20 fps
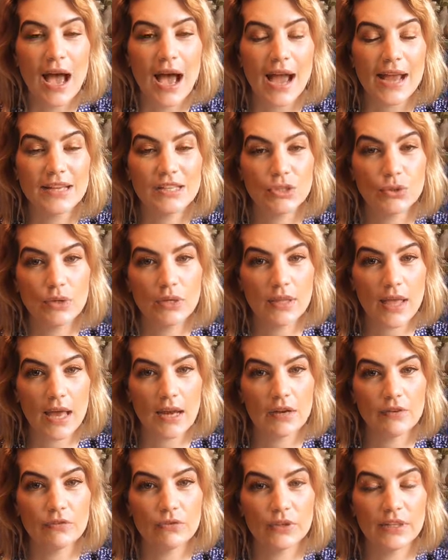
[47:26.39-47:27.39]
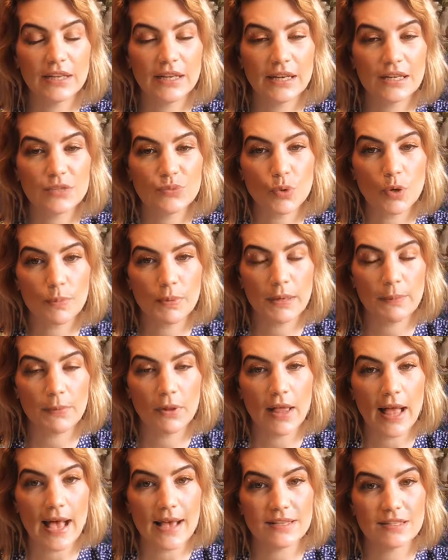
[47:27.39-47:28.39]
I do a lot of readings where
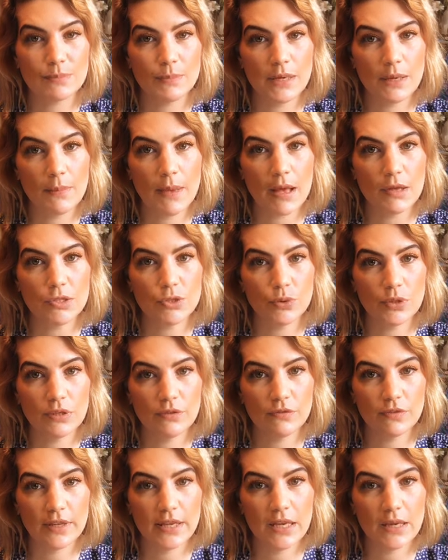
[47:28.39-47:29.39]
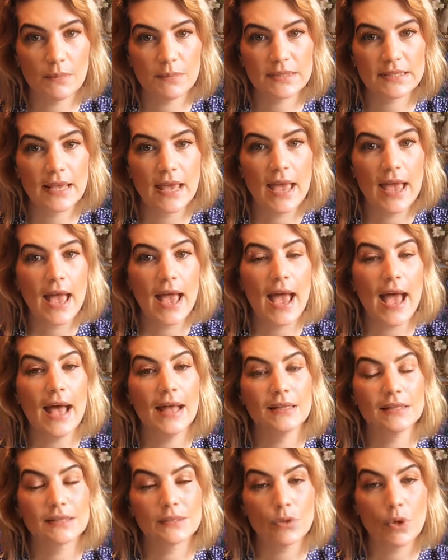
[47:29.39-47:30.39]
people ask me about twin flames
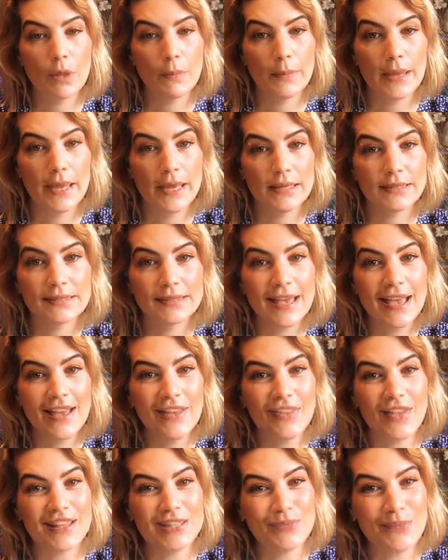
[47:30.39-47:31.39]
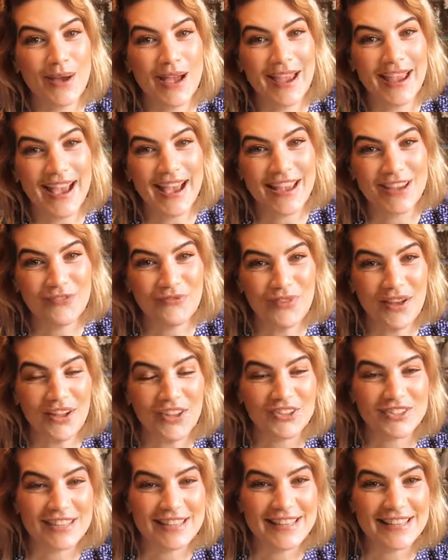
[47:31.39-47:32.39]
and soulmates. That's why I
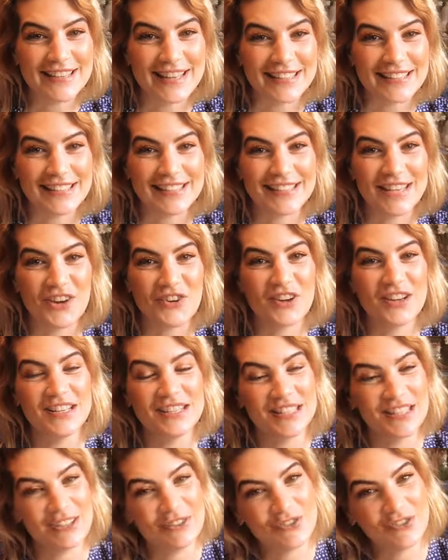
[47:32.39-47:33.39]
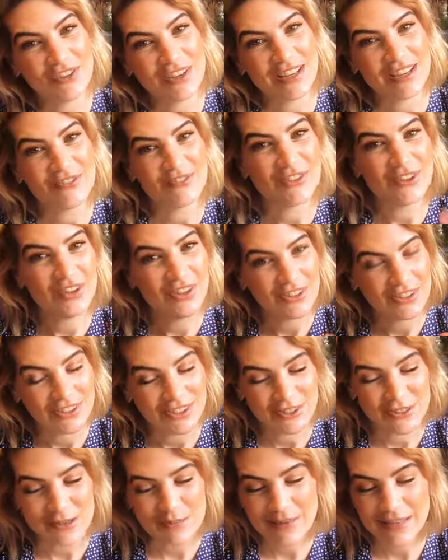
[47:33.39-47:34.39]
felt it necessary to give a
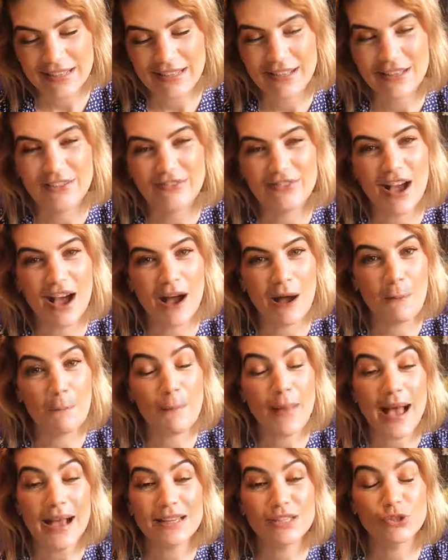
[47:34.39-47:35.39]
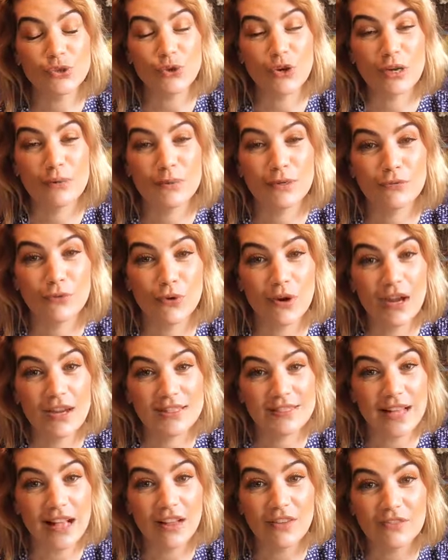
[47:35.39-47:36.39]
little bit of um, backstory before I
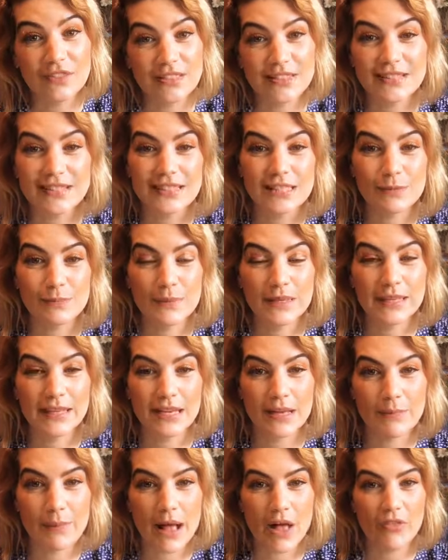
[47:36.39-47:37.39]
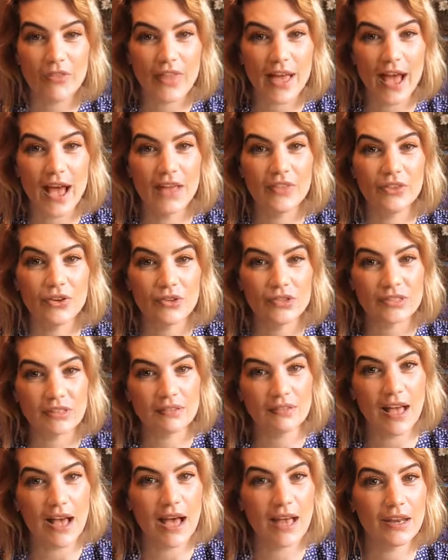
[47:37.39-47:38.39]
delved into speaking about that. There's a
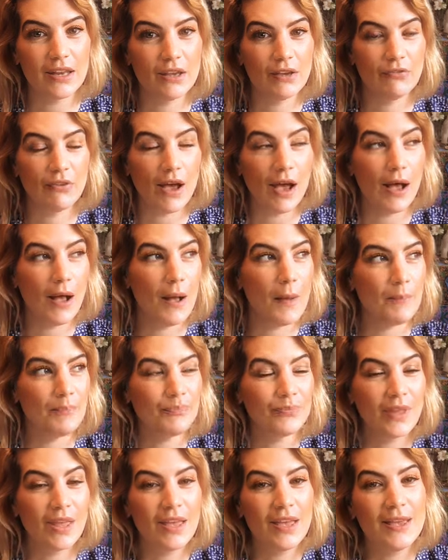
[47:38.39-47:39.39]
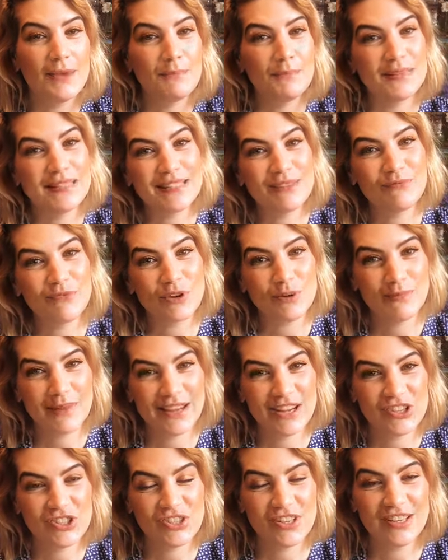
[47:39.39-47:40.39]
lot of um,
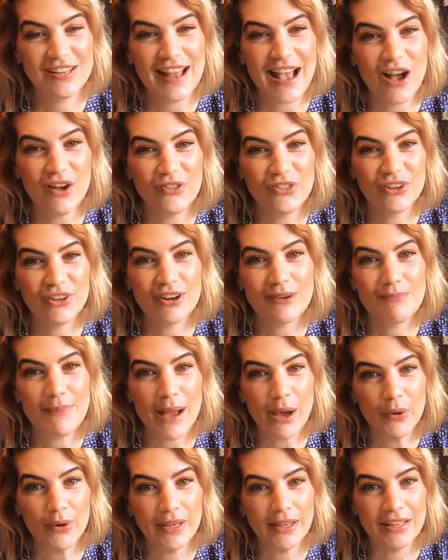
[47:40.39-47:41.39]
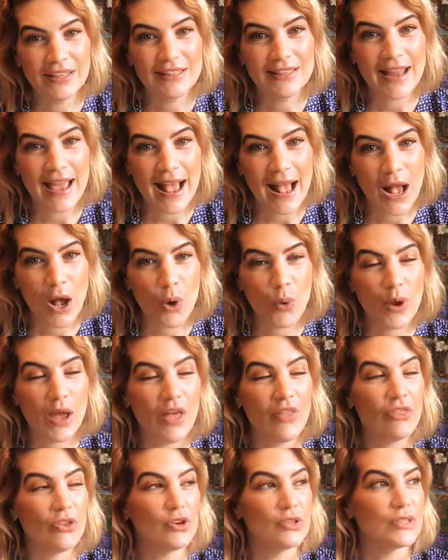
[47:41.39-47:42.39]
misinformation out there about it now,
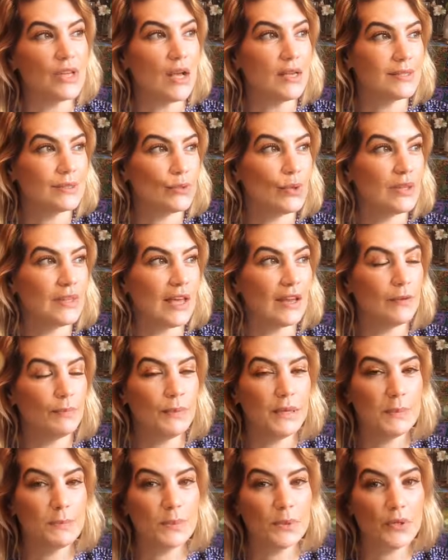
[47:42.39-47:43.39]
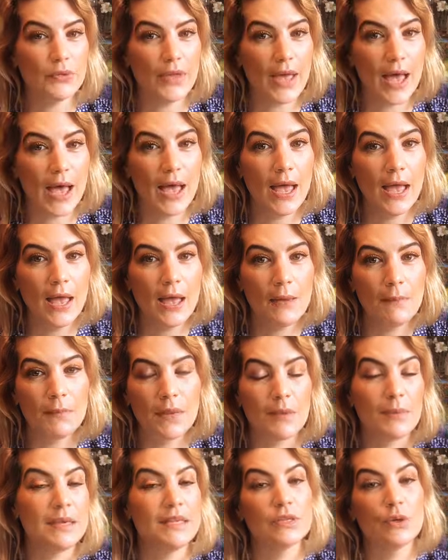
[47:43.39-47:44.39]
and there's also a lot of people that
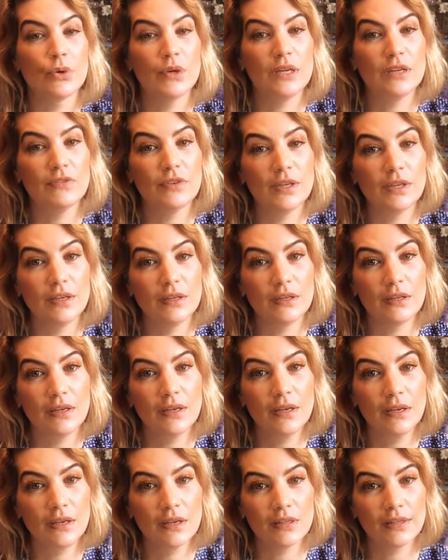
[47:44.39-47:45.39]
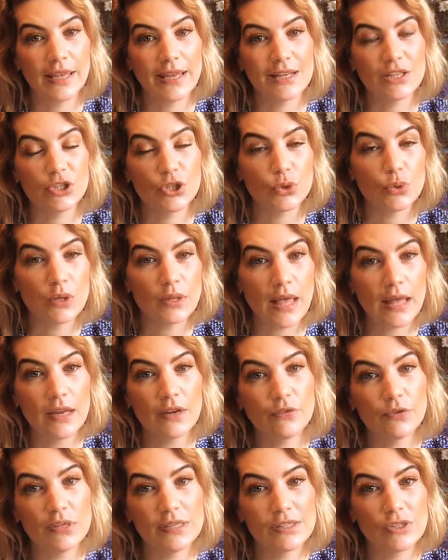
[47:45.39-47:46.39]
maybe don't even like do a lot
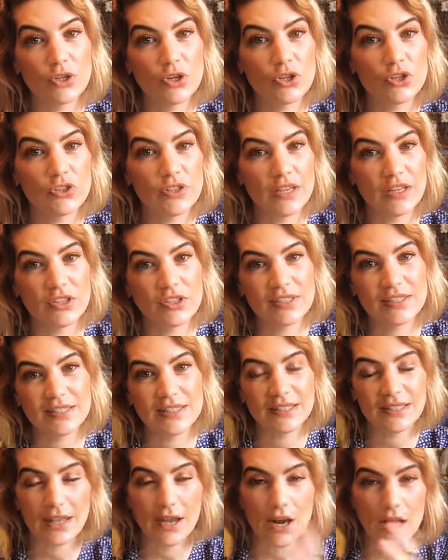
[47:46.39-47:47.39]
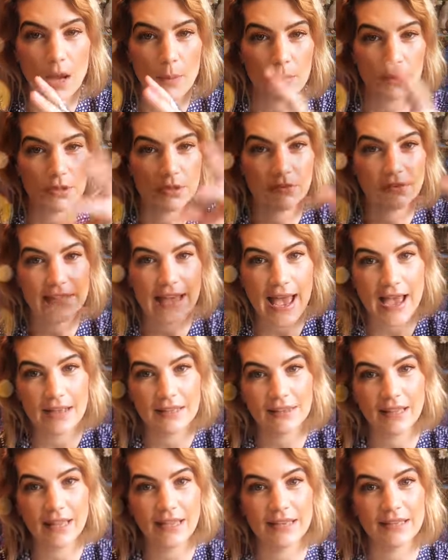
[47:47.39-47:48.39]
of research. They just see like, a couple of
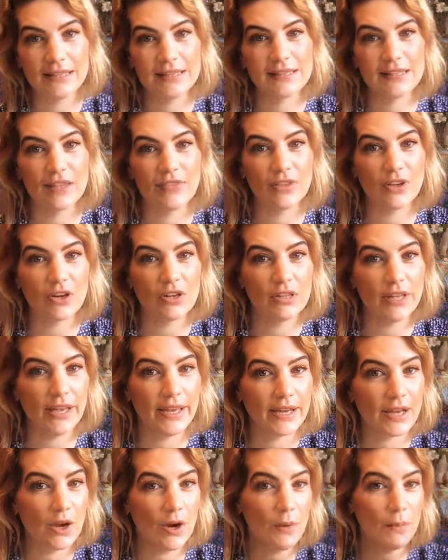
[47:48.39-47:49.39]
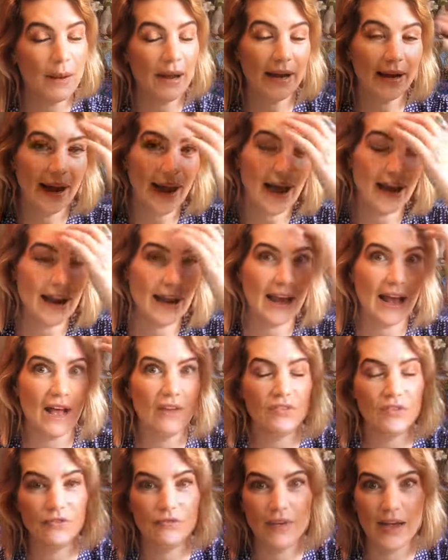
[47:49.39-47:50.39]
taglines and they're like, oh my God, I
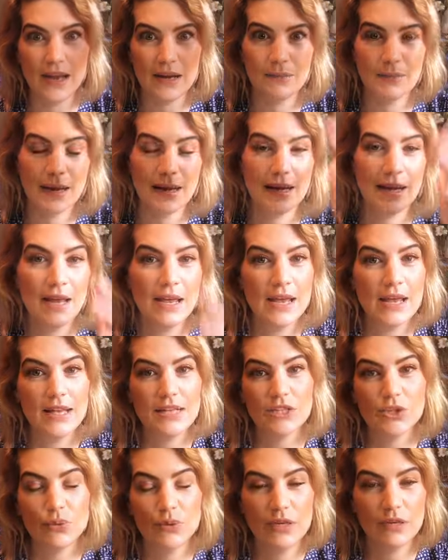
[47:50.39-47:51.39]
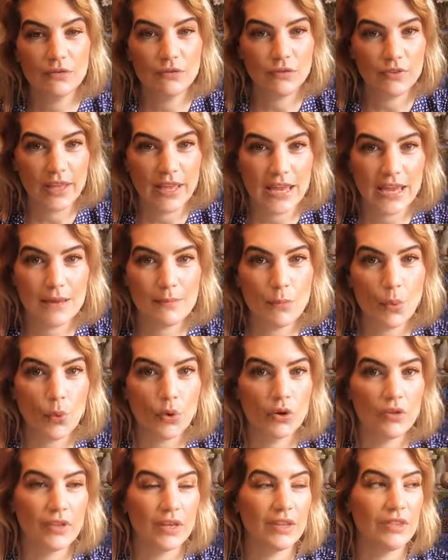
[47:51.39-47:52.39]
have to find my twin flame,
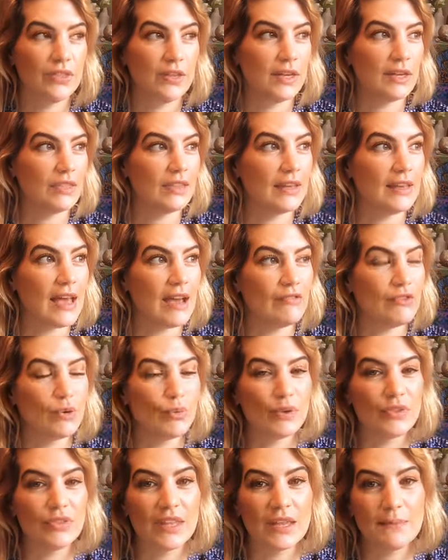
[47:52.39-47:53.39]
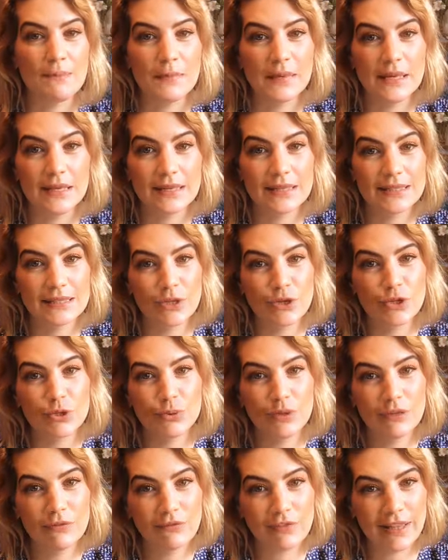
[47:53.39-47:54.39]
or they think that everyone they meet is their
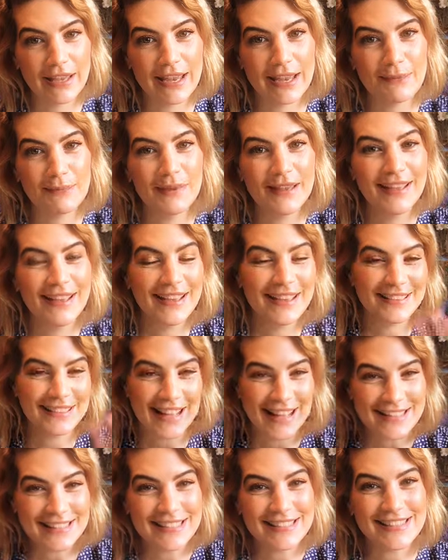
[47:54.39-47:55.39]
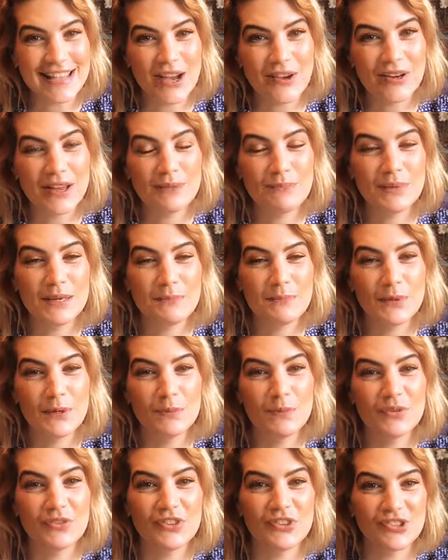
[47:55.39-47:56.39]
twin flame. Not to down on people,
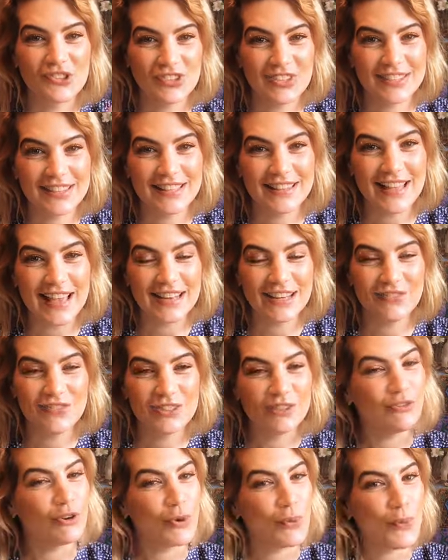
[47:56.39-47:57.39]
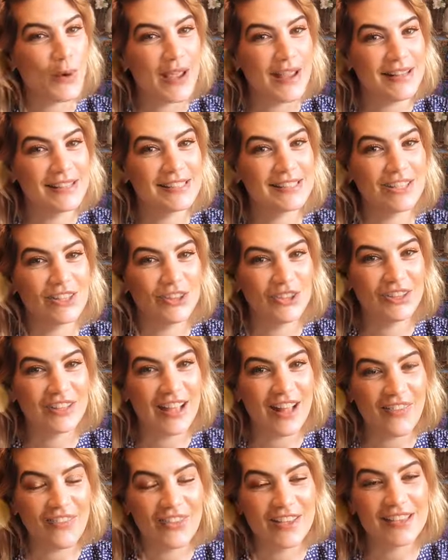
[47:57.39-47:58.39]
but there's just a lot of different ways to look
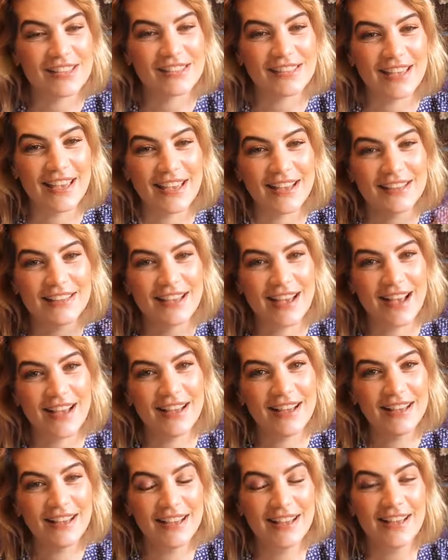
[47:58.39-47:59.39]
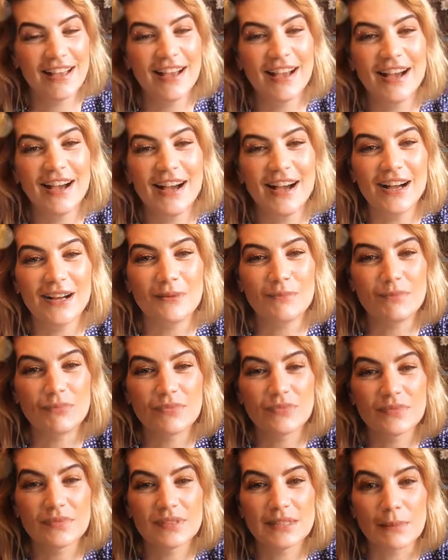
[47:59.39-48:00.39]
at this and uh, um,
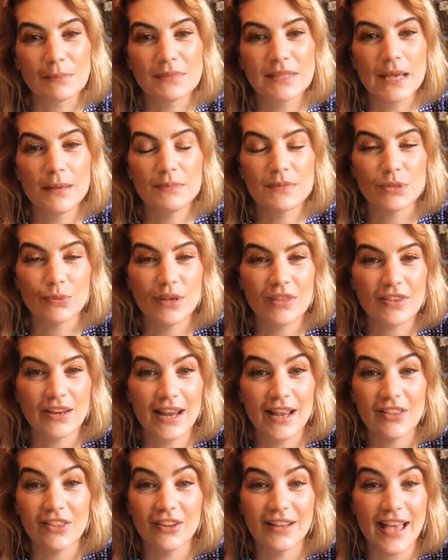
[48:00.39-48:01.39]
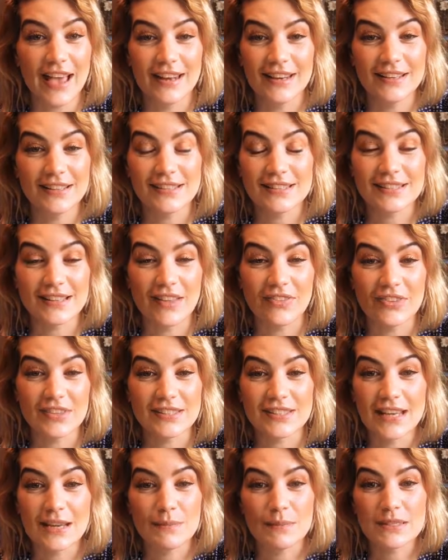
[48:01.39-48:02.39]
sometimes the way that I look at it is not the
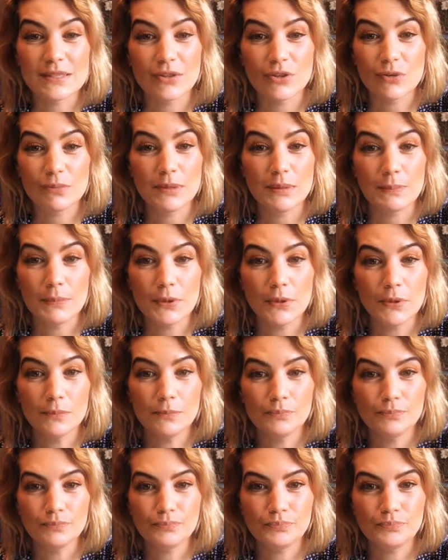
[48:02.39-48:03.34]
same as other people.